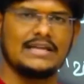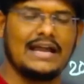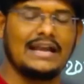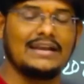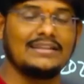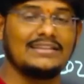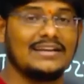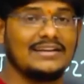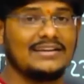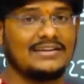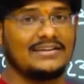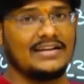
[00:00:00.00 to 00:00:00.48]

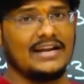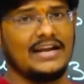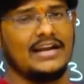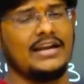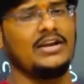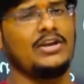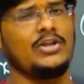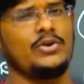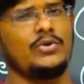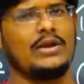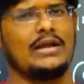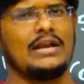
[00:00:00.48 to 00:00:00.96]
and the
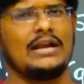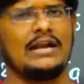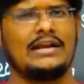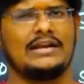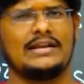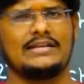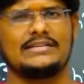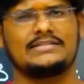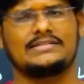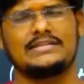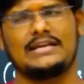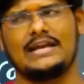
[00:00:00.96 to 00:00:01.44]
trend you can
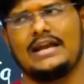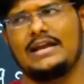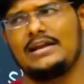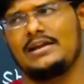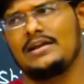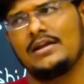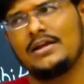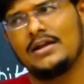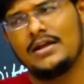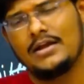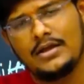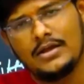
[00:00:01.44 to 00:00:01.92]
understand.
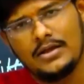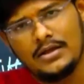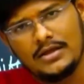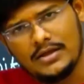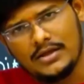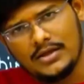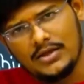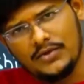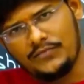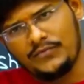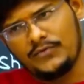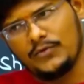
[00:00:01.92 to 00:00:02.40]

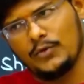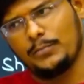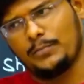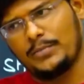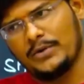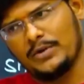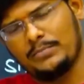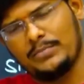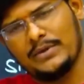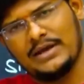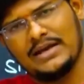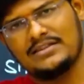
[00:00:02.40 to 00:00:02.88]
If you
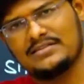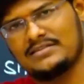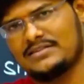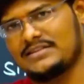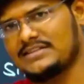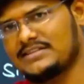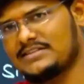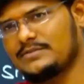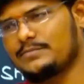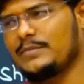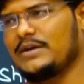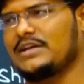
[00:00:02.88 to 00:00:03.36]
prepare
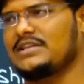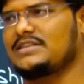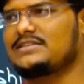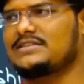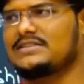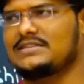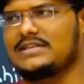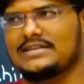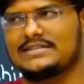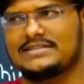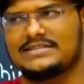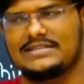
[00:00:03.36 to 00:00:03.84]
this much,
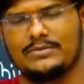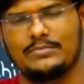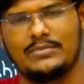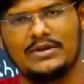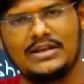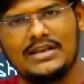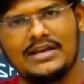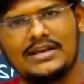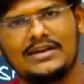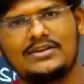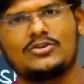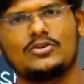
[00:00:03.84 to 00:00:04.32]
the
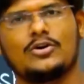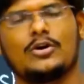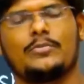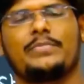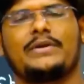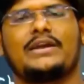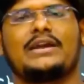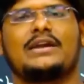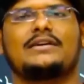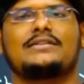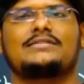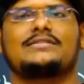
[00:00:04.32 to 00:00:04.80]
similar
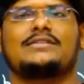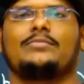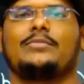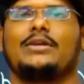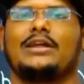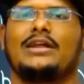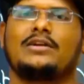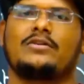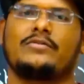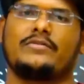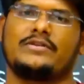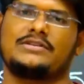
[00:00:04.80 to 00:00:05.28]
topic or
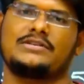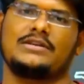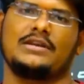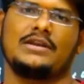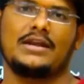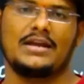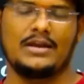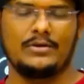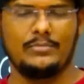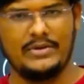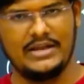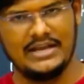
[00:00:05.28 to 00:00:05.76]
similar question
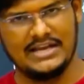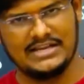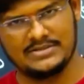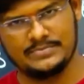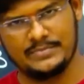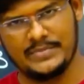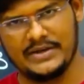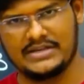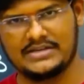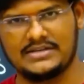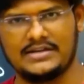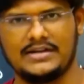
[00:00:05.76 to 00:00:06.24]
can be
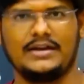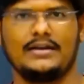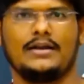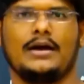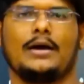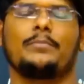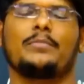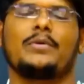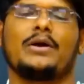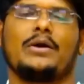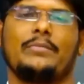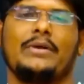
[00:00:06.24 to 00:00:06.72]
expected in
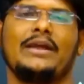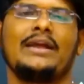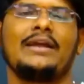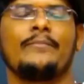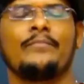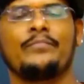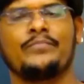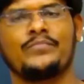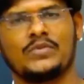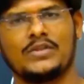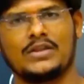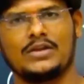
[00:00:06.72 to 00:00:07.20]
upcoming
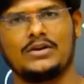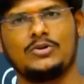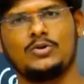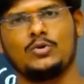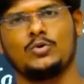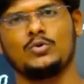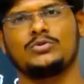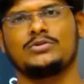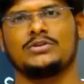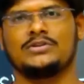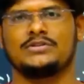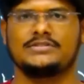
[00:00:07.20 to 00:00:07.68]

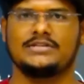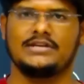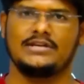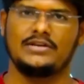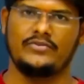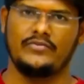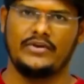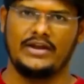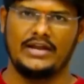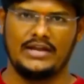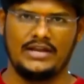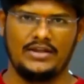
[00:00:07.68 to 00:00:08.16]

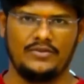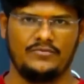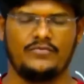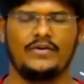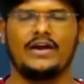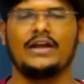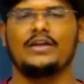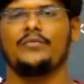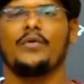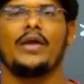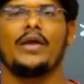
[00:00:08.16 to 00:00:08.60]
2025